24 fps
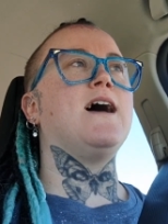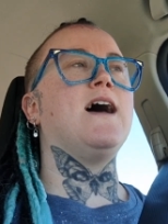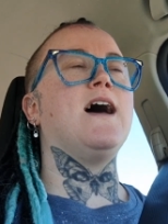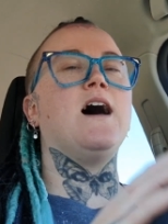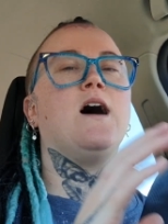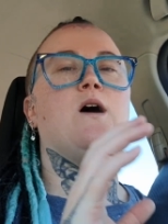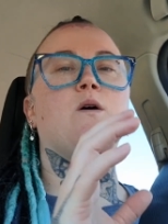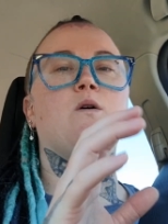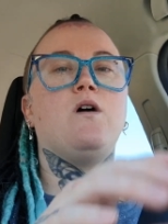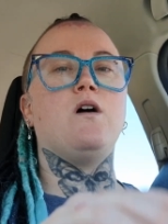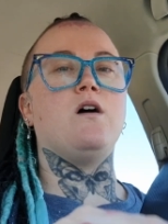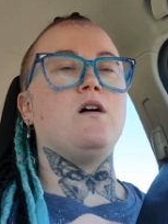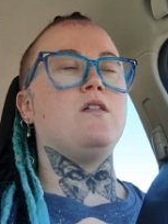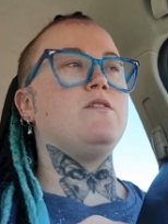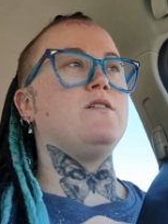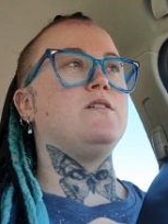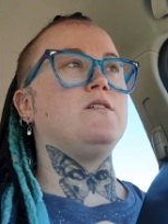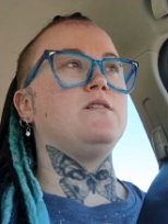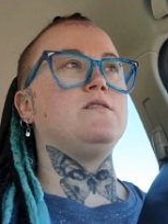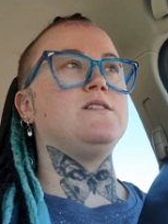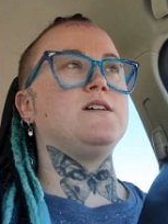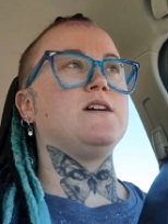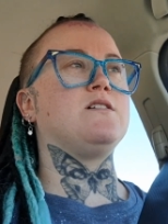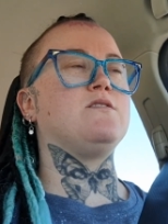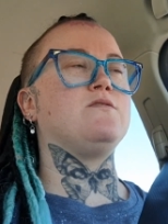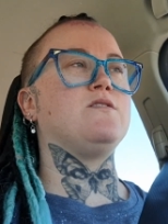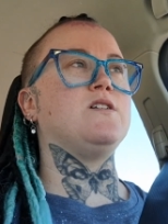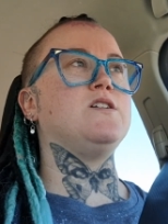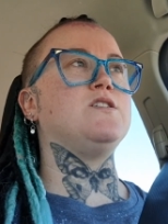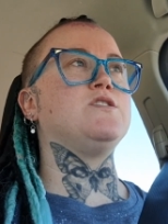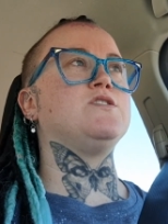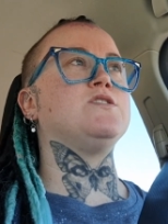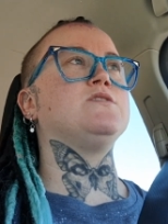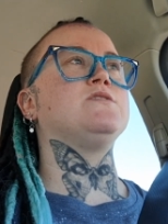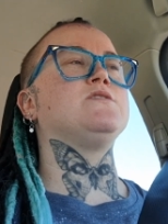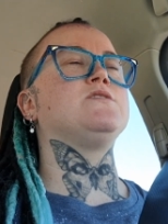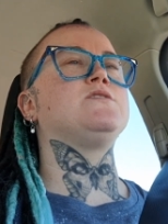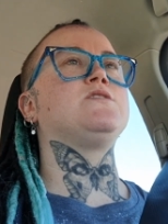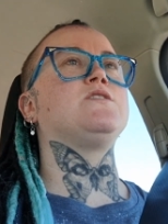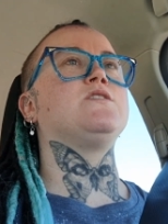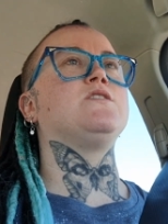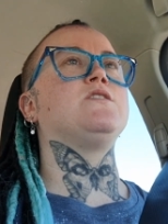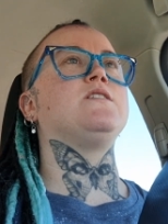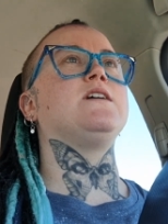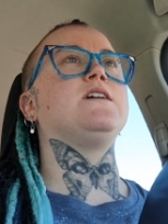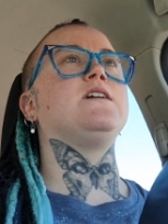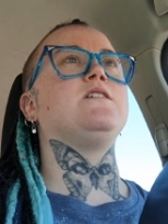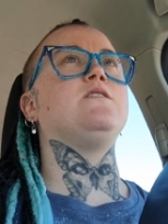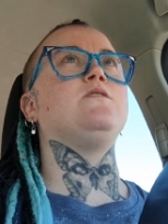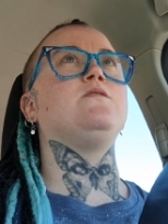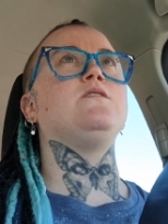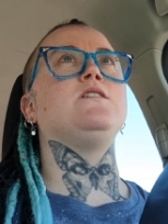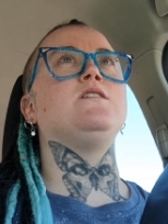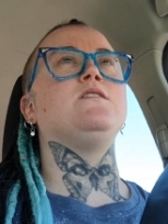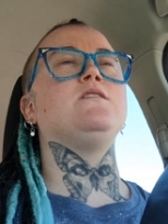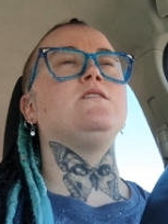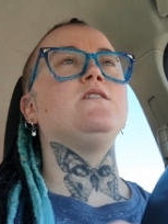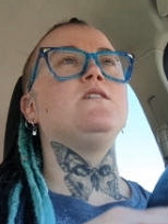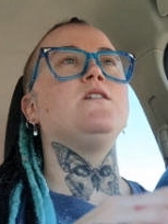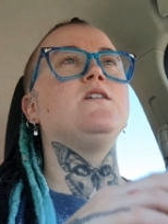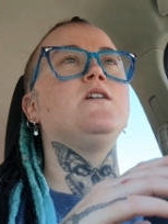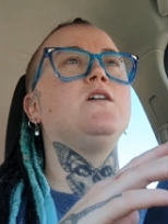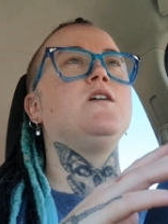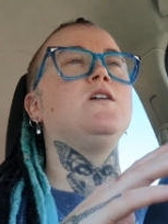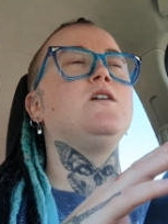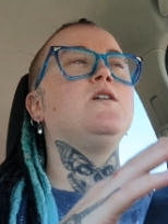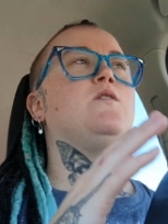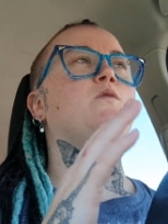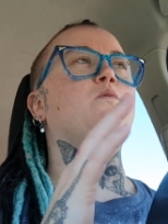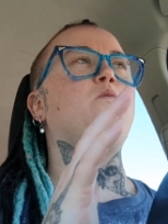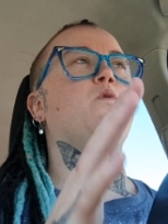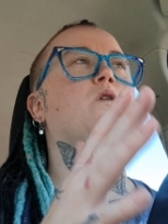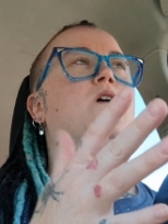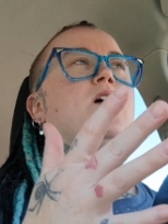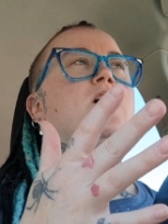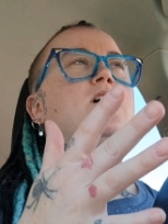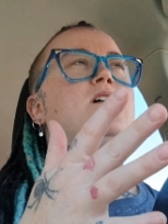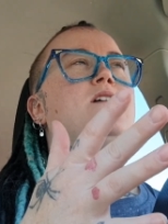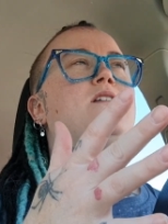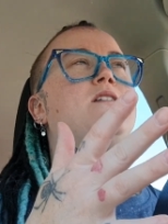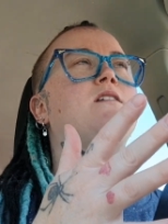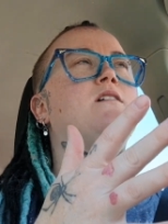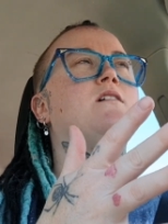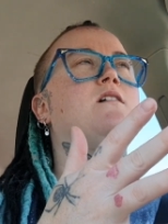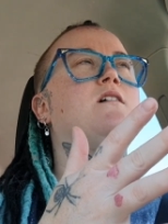how all the decorations turned out and what